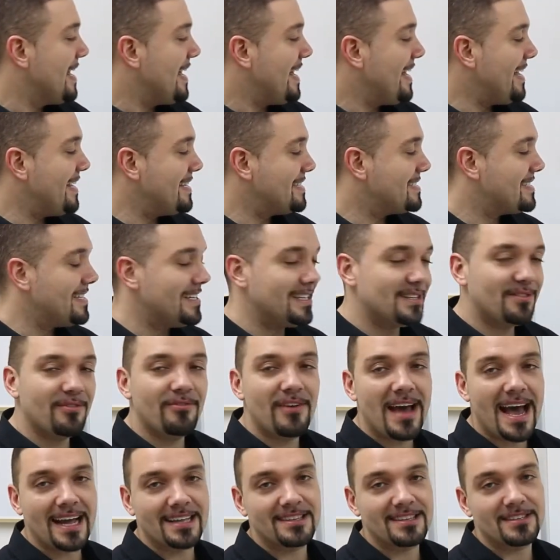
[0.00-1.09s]
is this
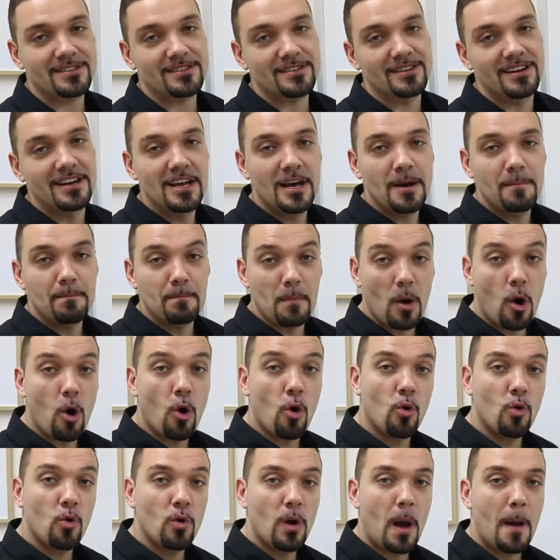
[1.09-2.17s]
factor,
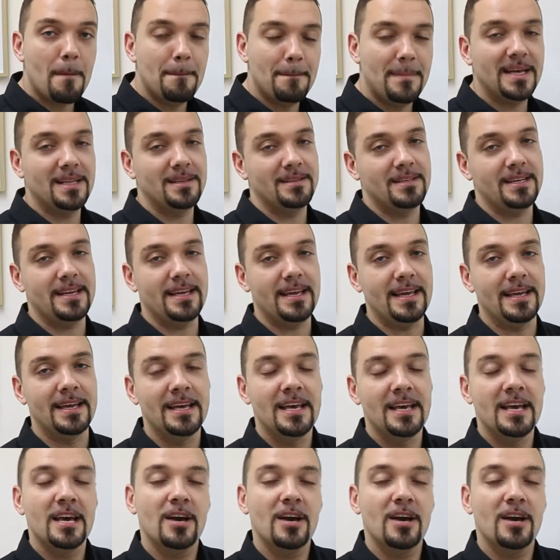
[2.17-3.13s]
mobility.